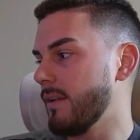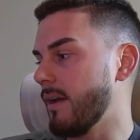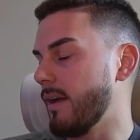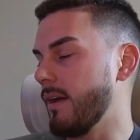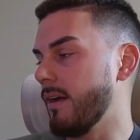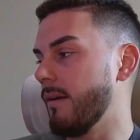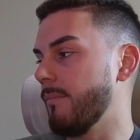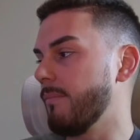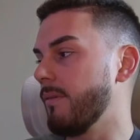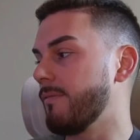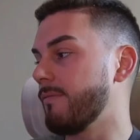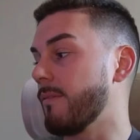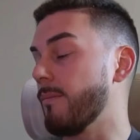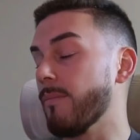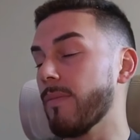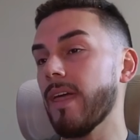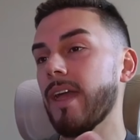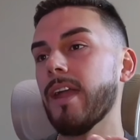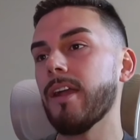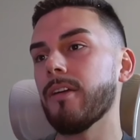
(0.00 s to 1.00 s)
But from
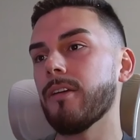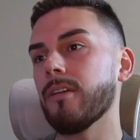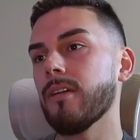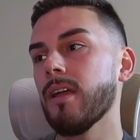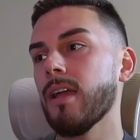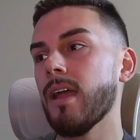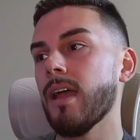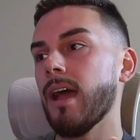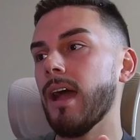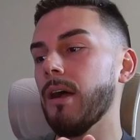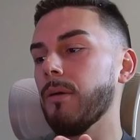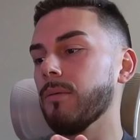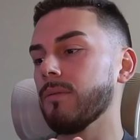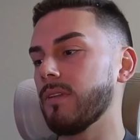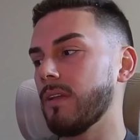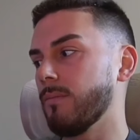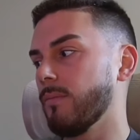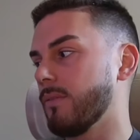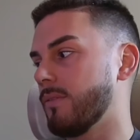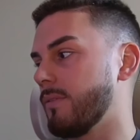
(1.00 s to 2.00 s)
there, I was
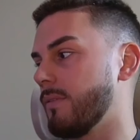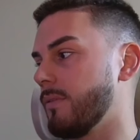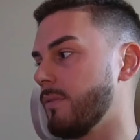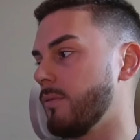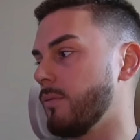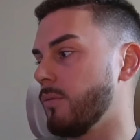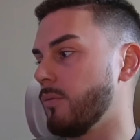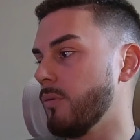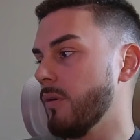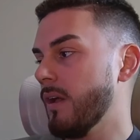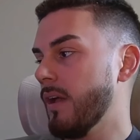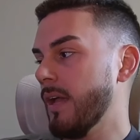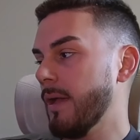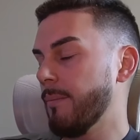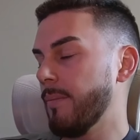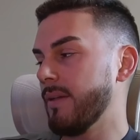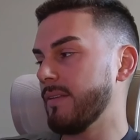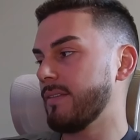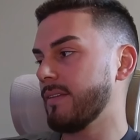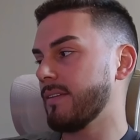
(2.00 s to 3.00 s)
able to
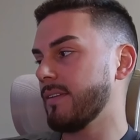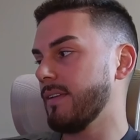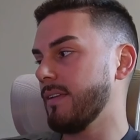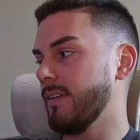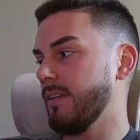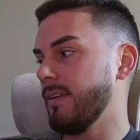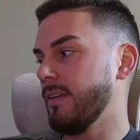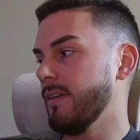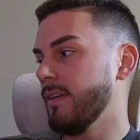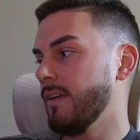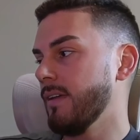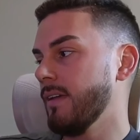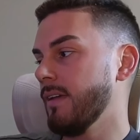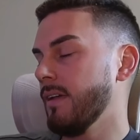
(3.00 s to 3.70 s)
basically